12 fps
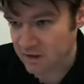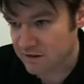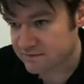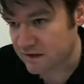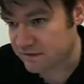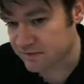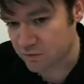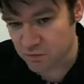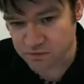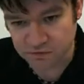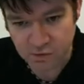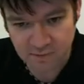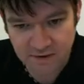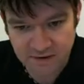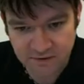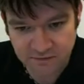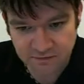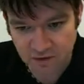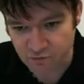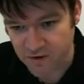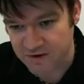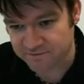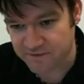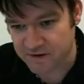Second thing we want to talk about is rate
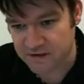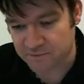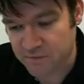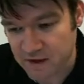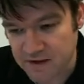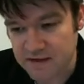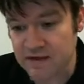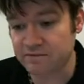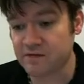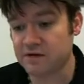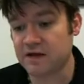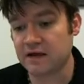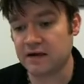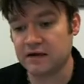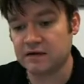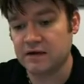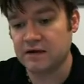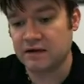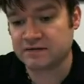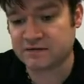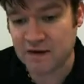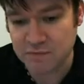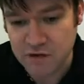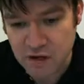of fire. Even in a
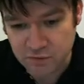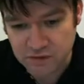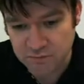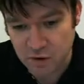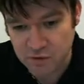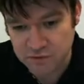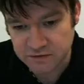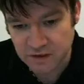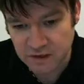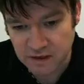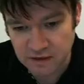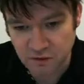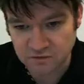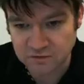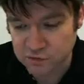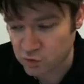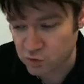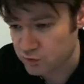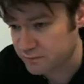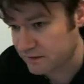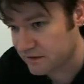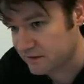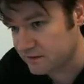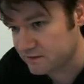semi-only mode, lots of tournament
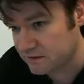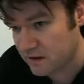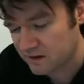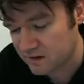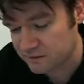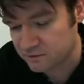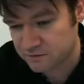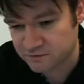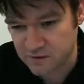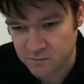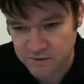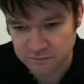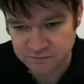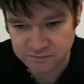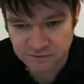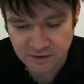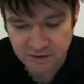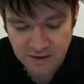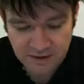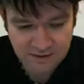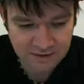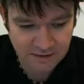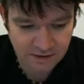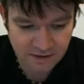guns will still be able to
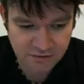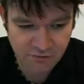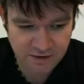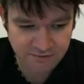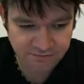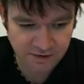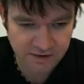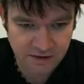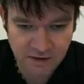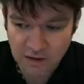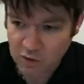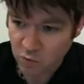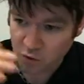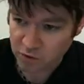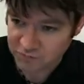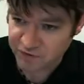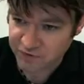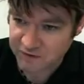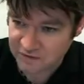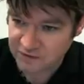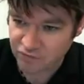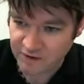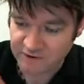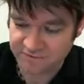get a high rate of fire. We want to bring the
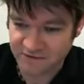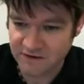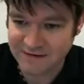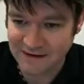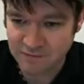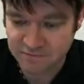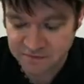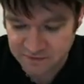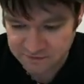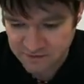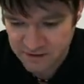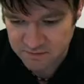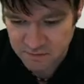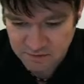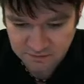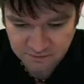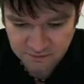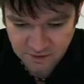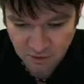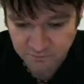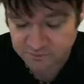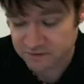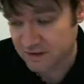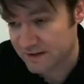rate of fire down for this game because
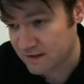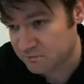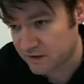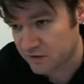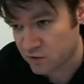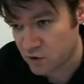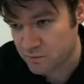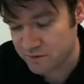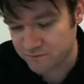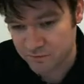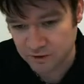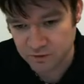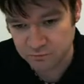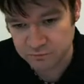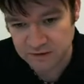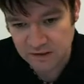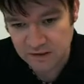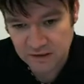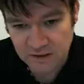obviously, again, being an urban environment,